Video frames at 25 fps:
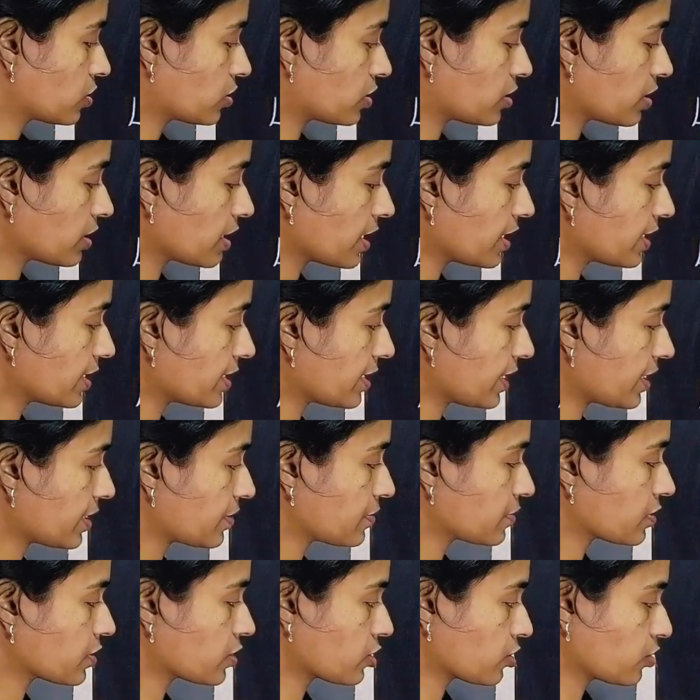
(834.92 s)
3
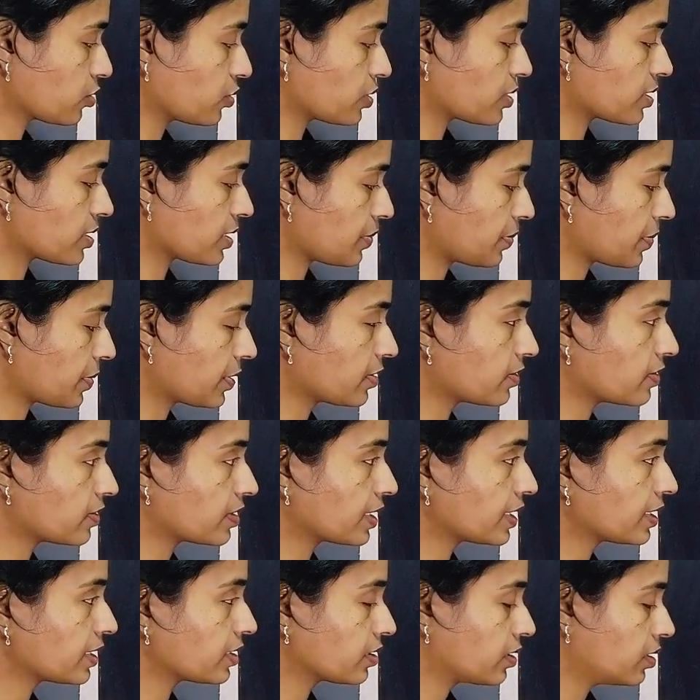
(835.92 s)
times 2 is
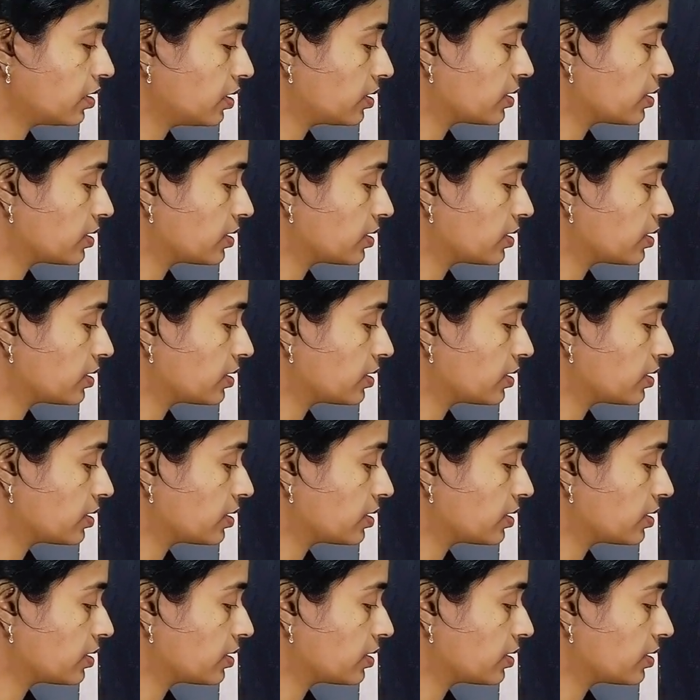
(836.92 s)
appearing,